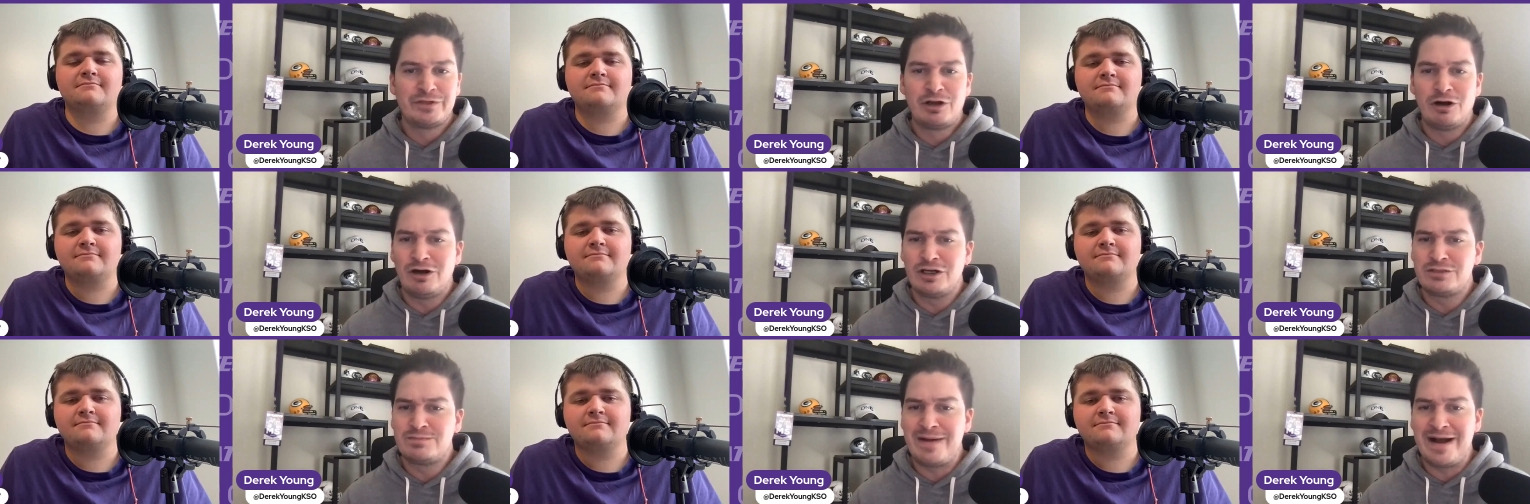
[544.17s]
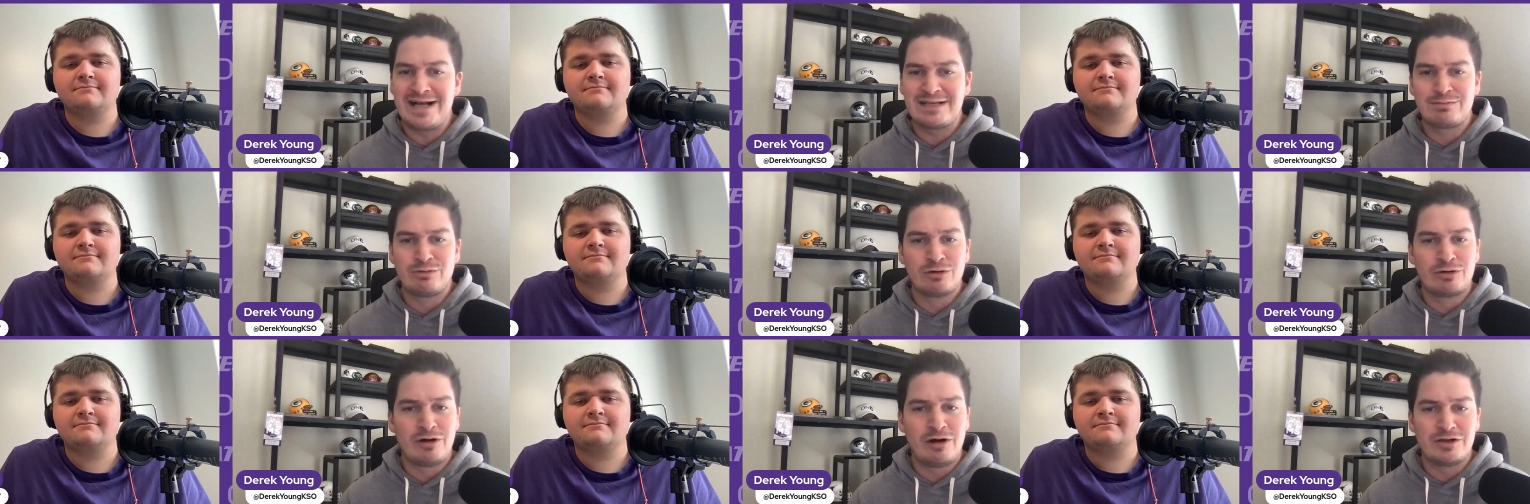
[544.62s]
Speaker 1: college
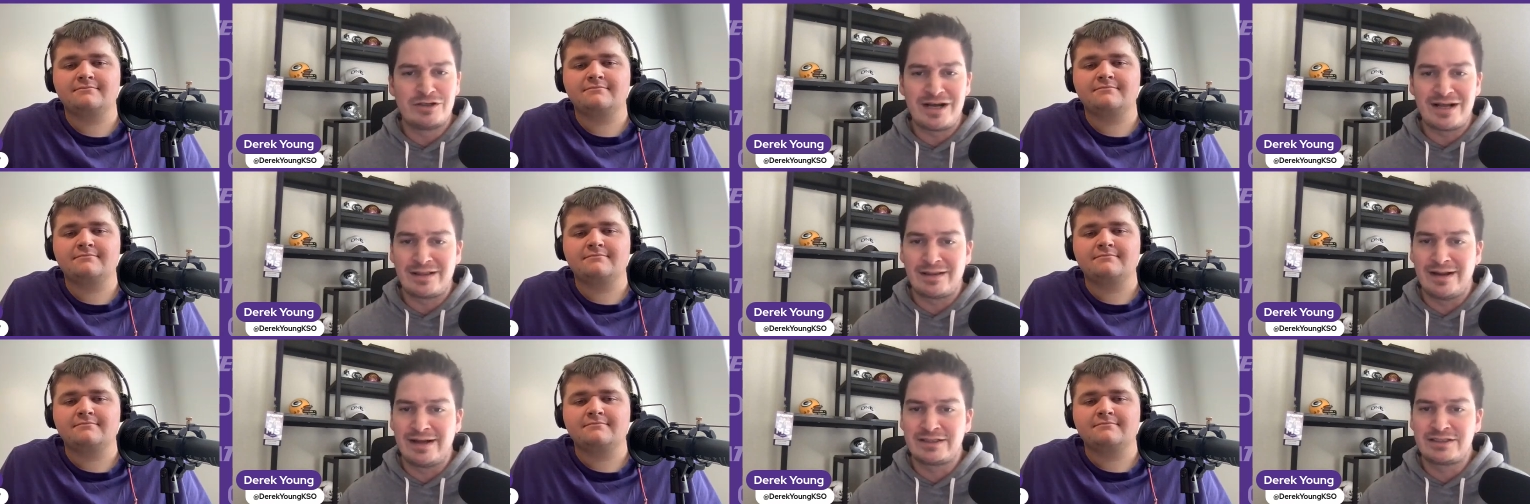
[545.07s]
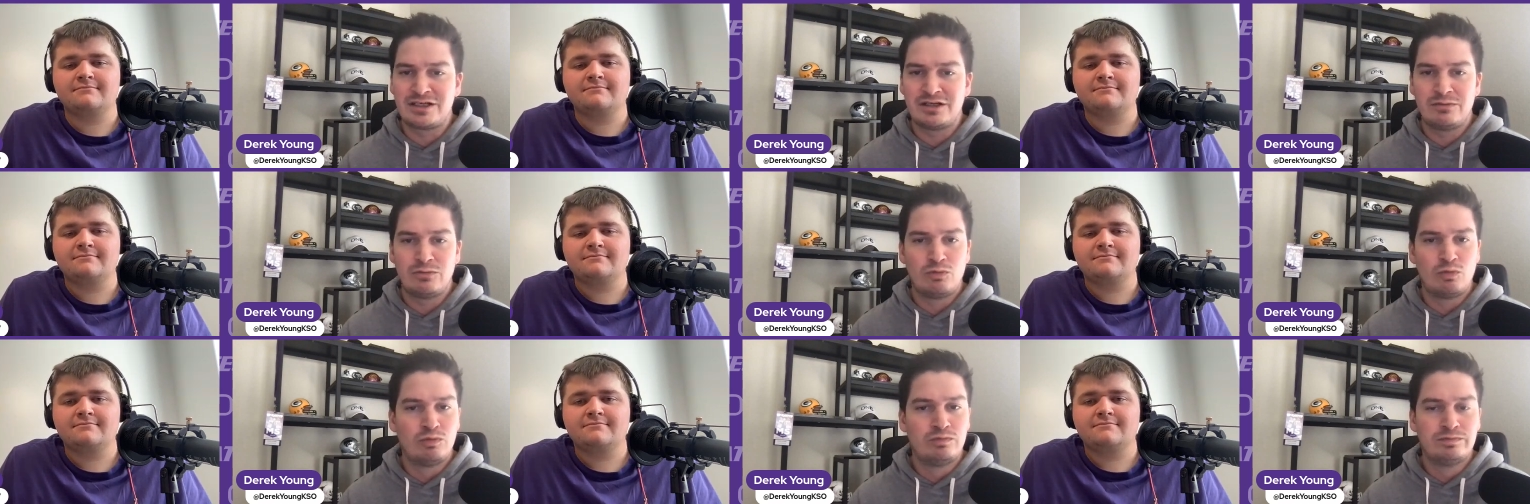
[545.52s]
basketball, college athletics,
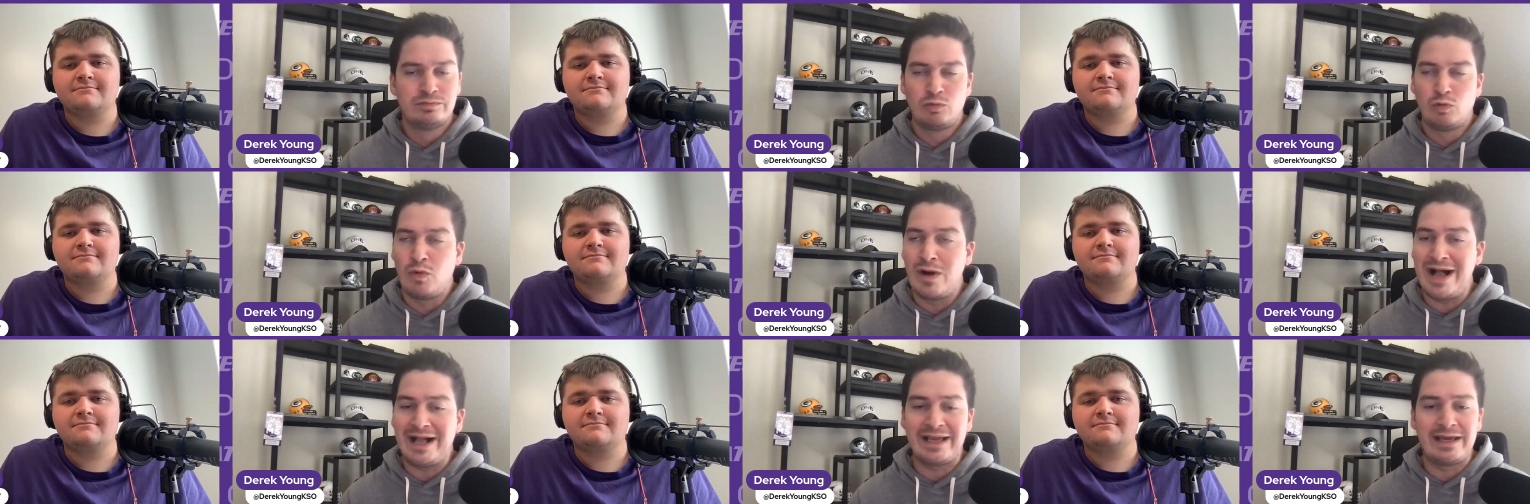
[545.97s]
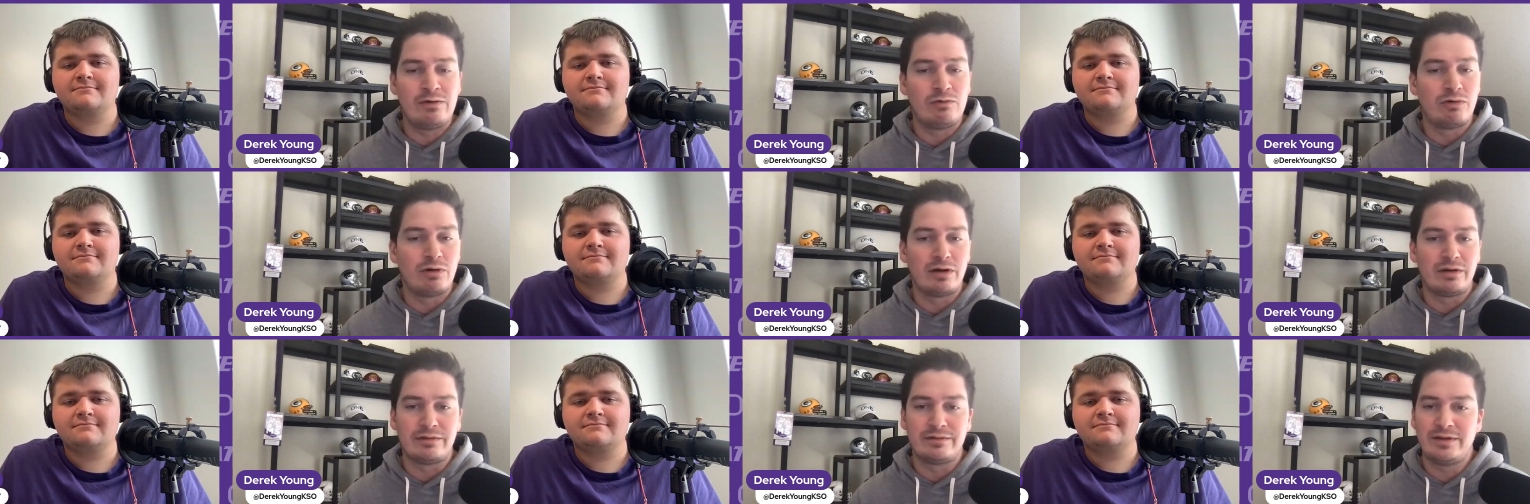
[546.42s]
wacky
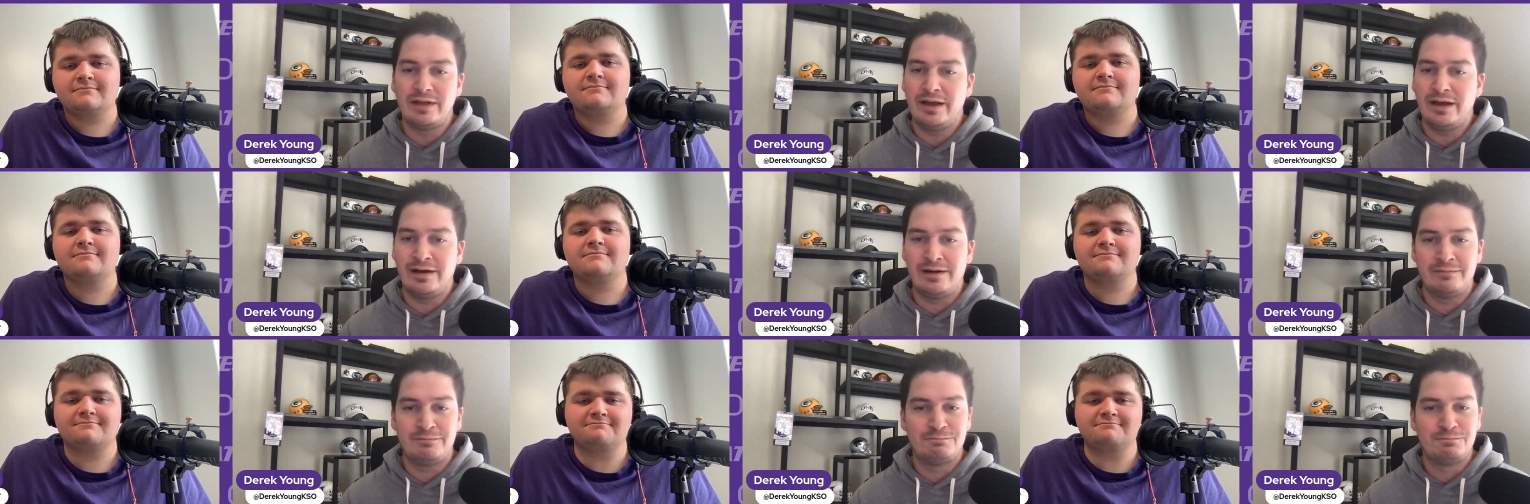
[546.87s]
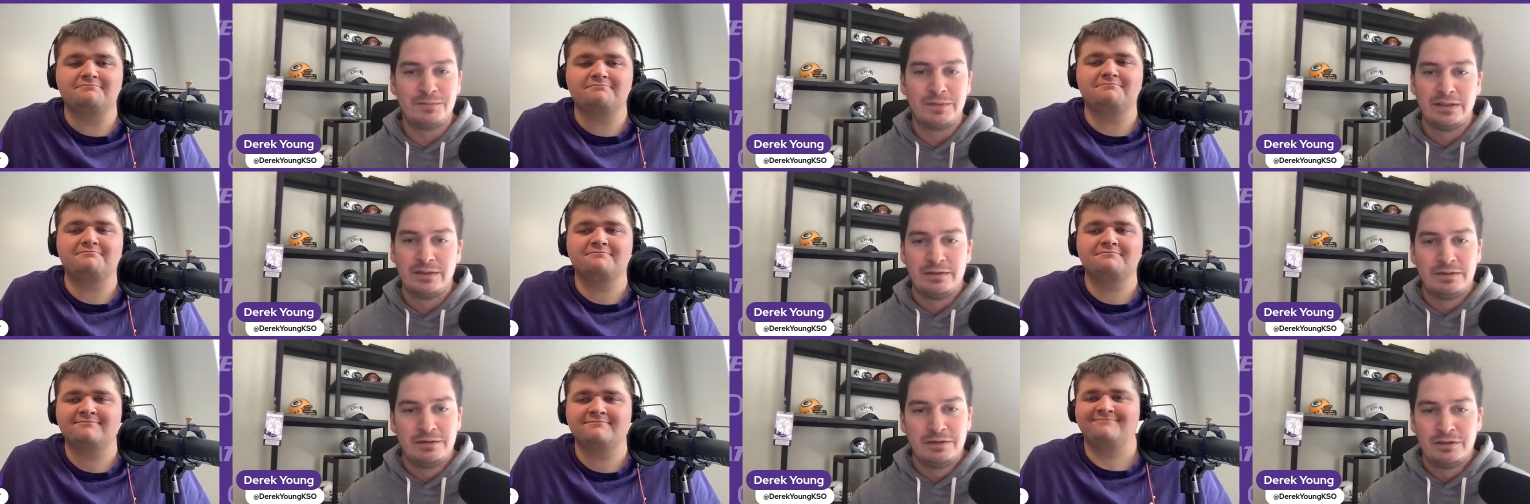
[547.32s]
world. Um, mm-hmm.